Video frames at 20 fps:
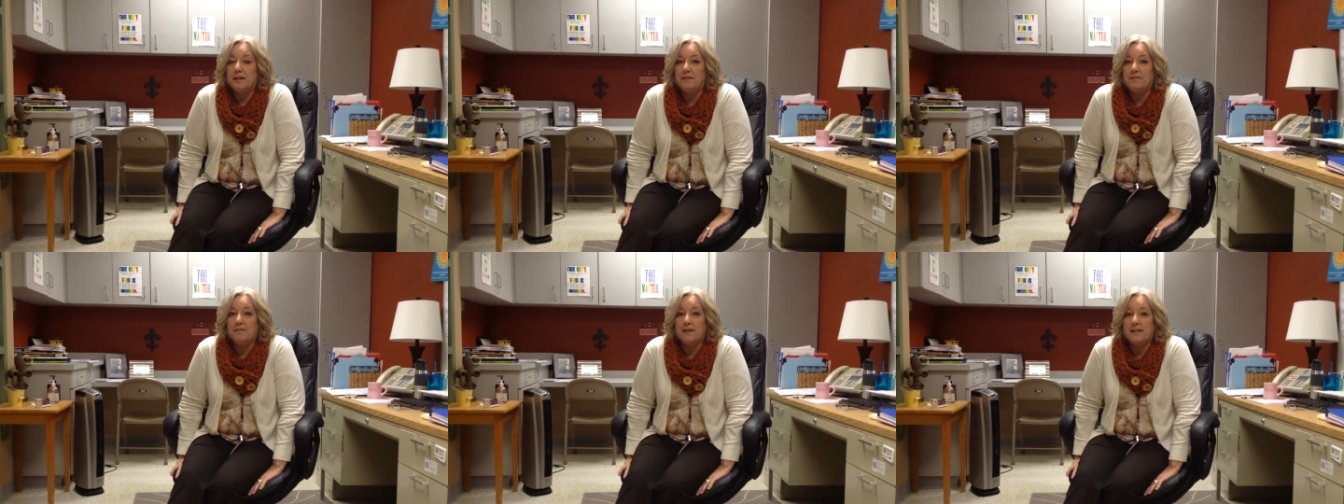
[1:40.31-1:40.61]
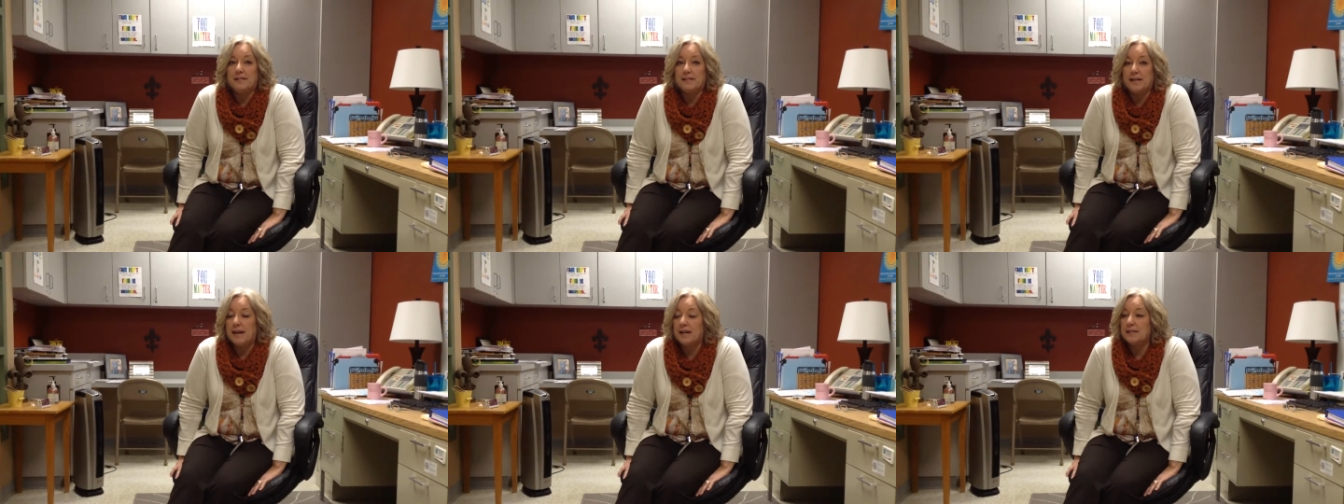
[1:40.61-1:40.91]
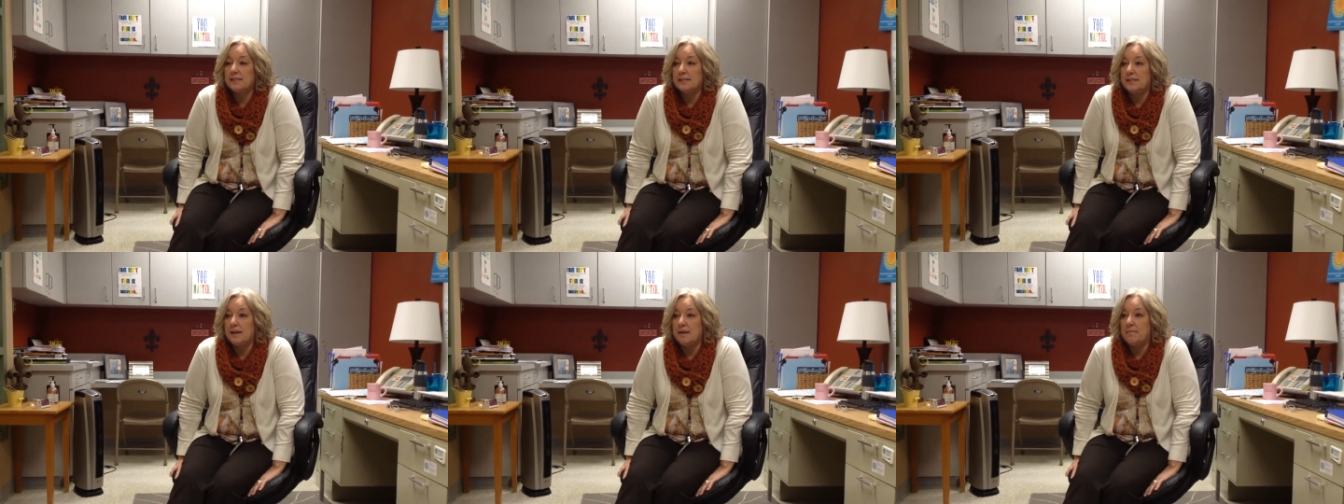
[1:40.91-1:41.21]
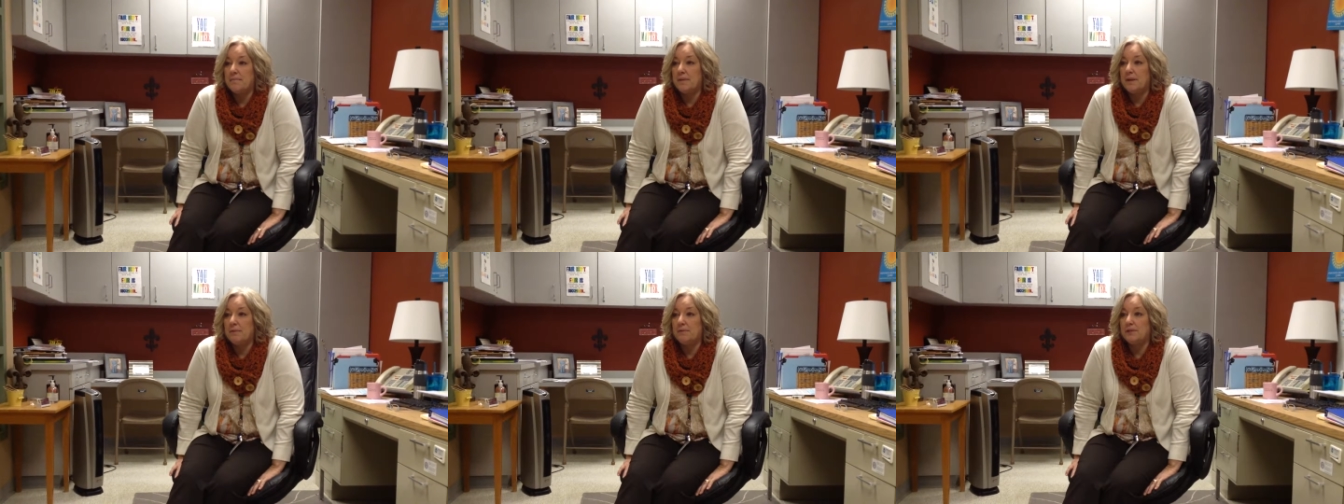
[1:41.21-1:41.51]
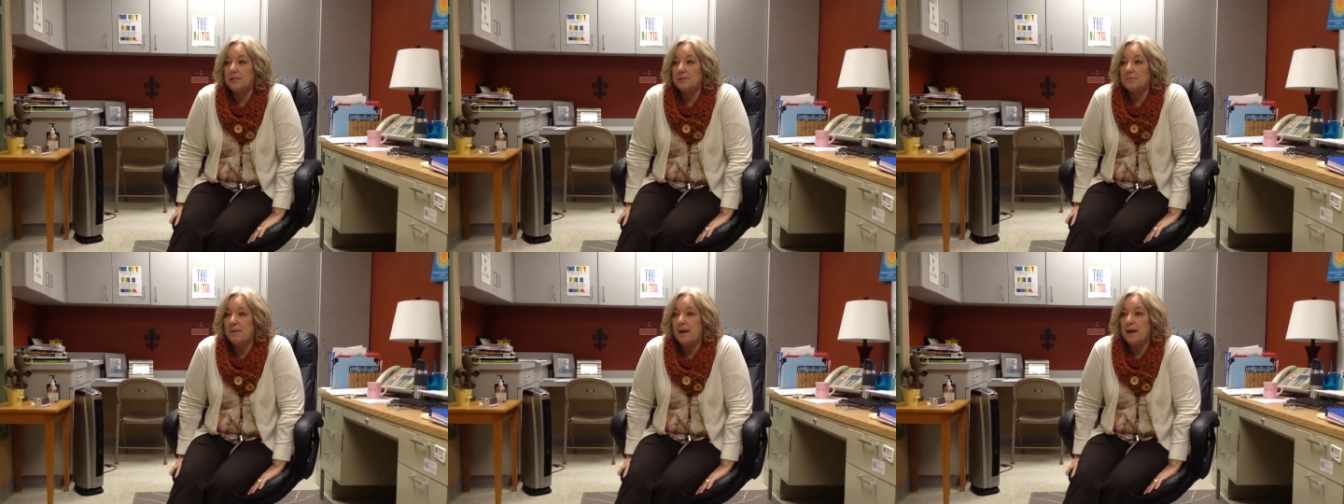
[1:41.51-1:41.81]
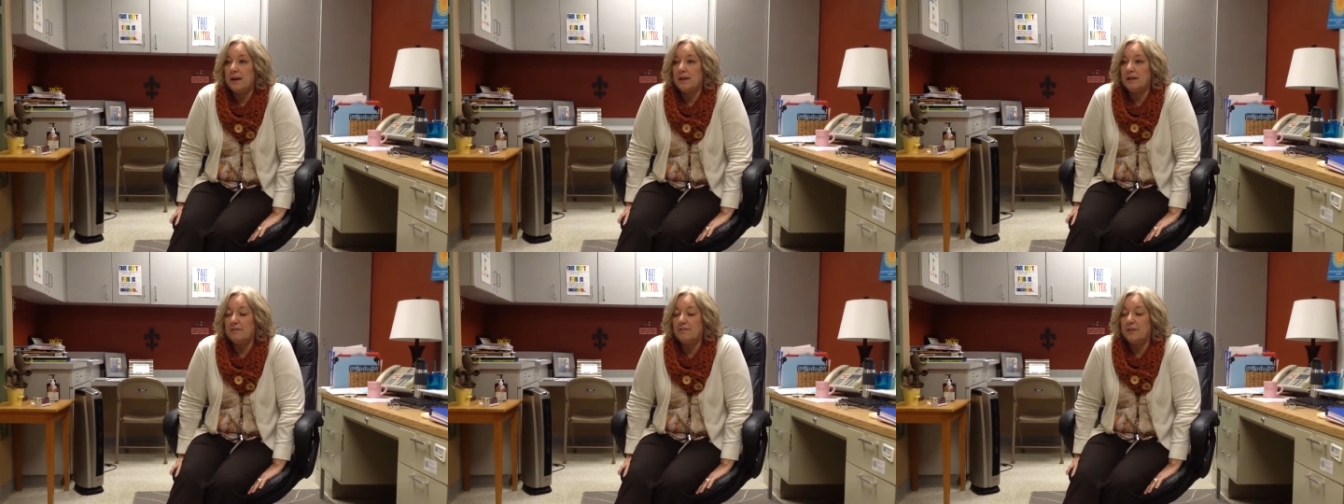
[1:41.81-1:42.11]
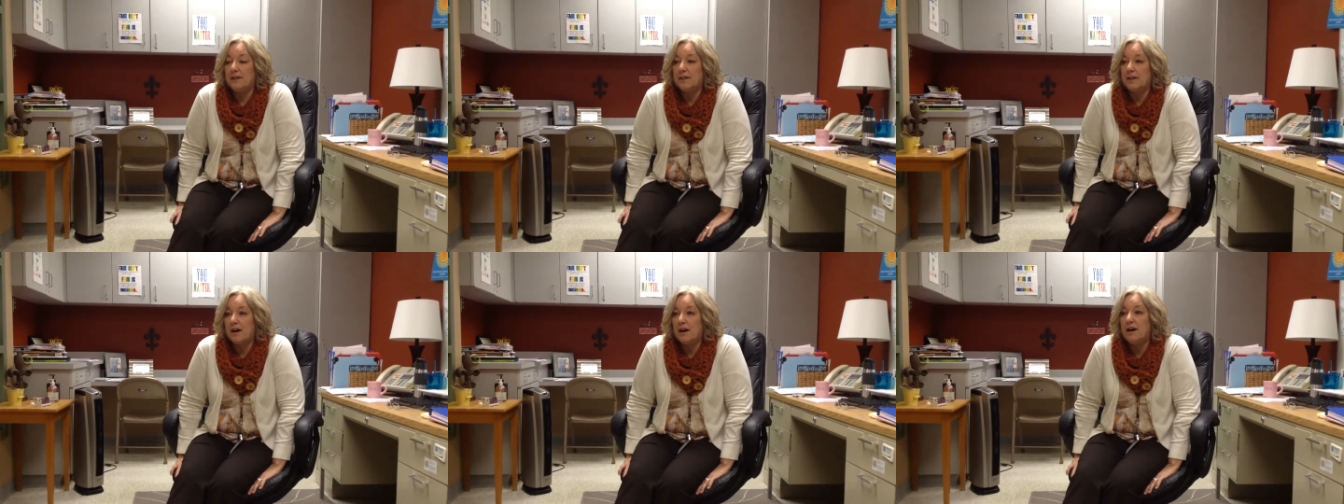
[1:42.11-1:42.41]
if I text them, they respond. If
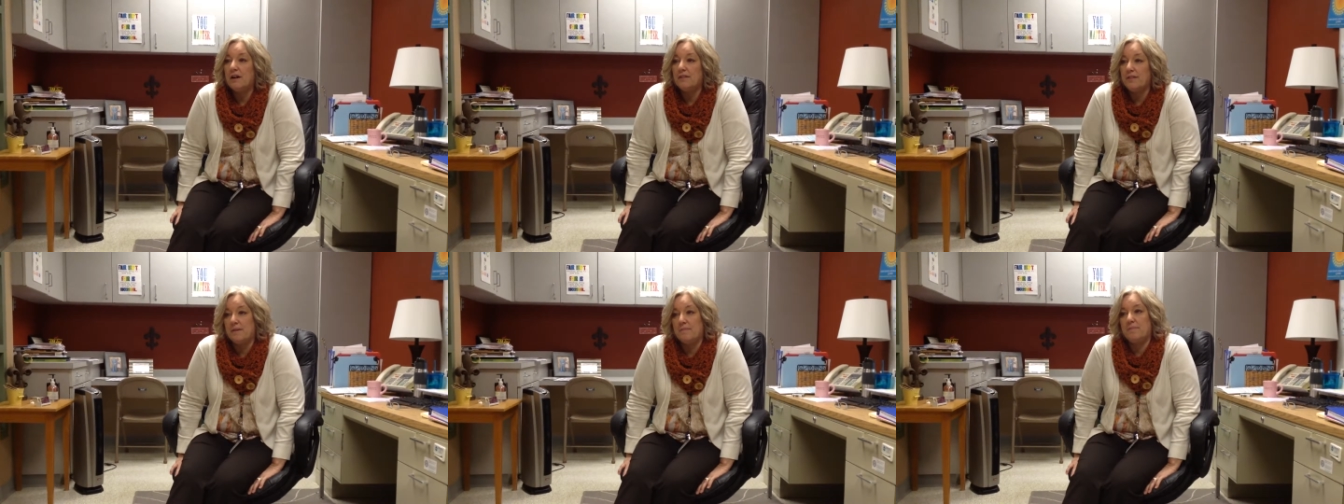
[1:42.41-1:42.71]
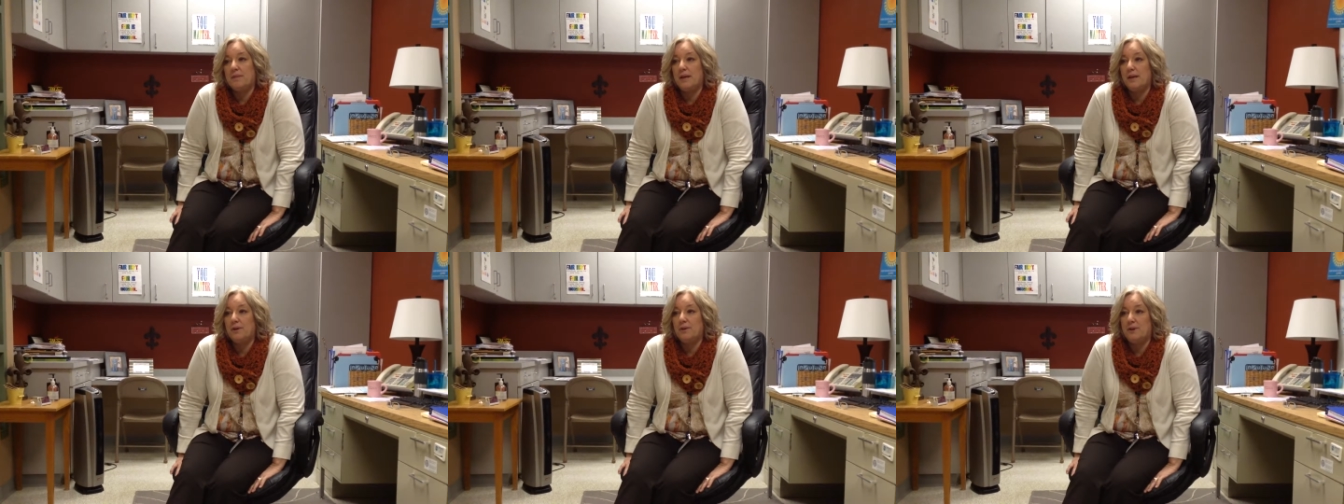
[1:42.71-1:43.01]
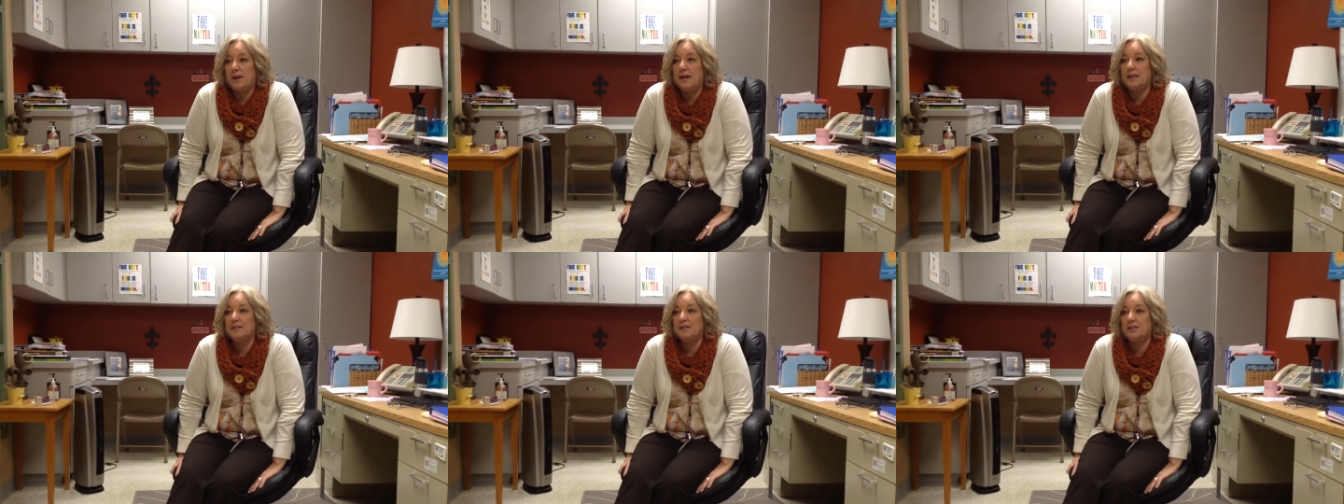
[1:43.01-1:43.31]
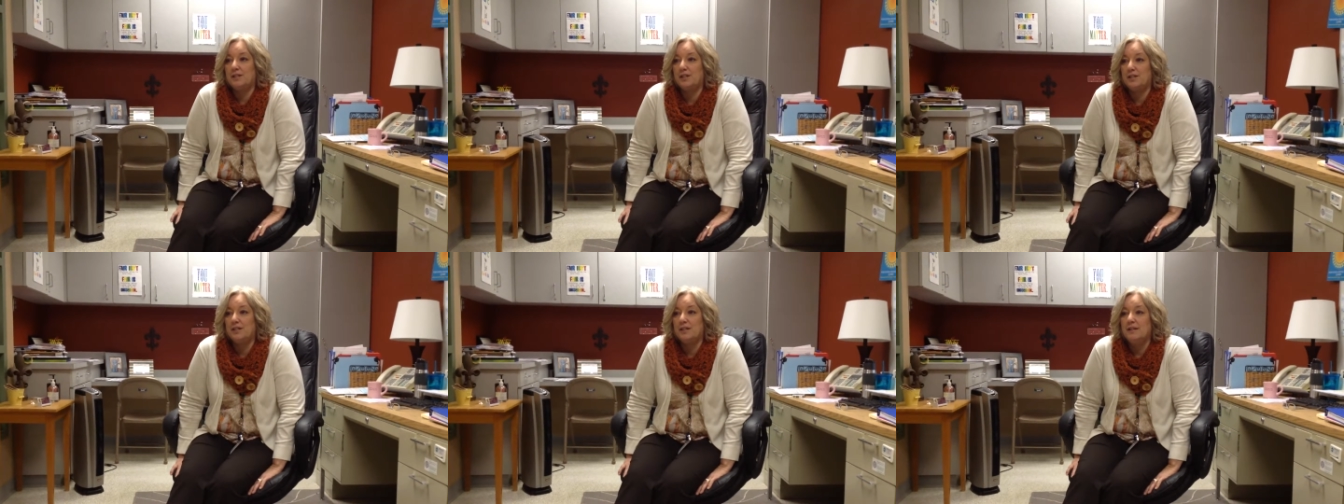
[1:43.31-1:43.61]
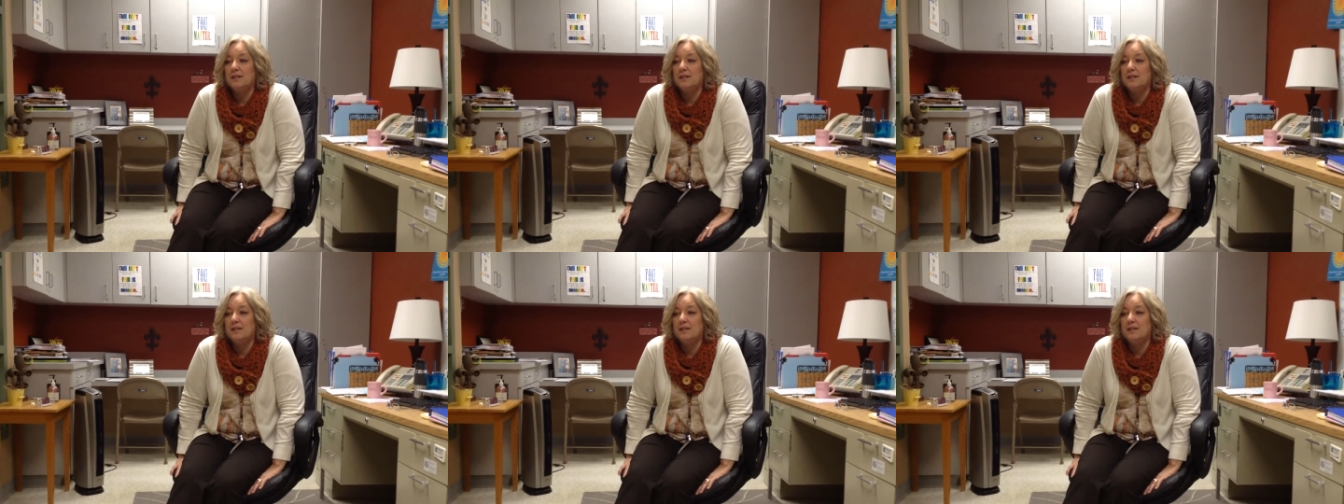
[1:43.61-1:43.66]
I call them, they don't answer.